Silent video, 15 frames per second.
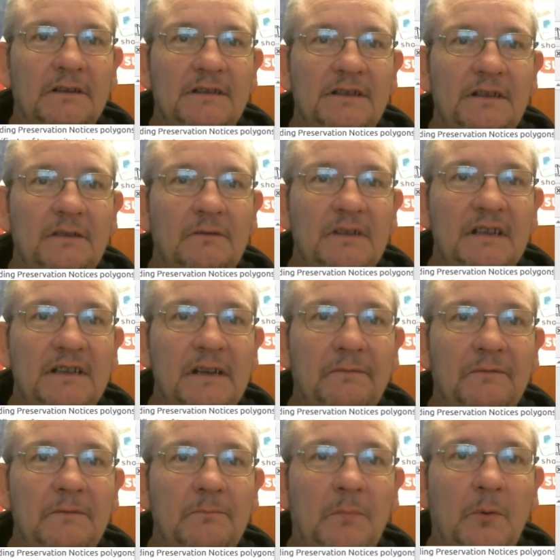all these
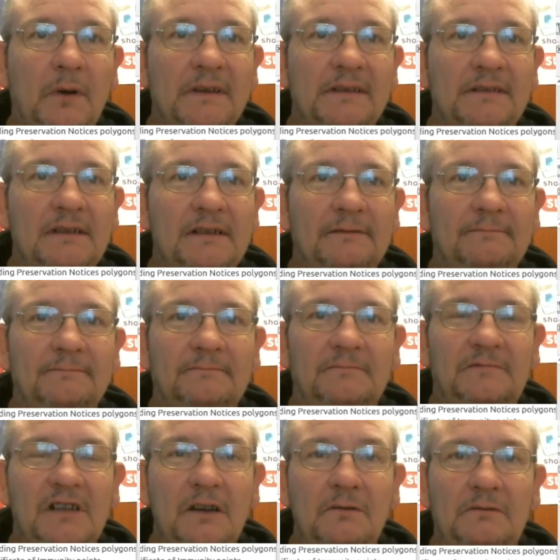different points, look,
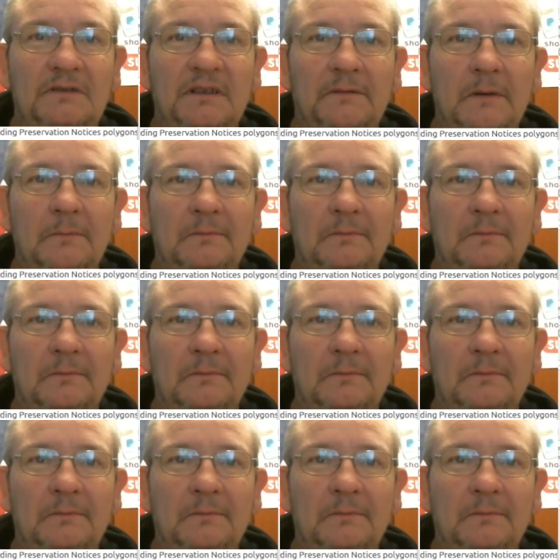loads of them.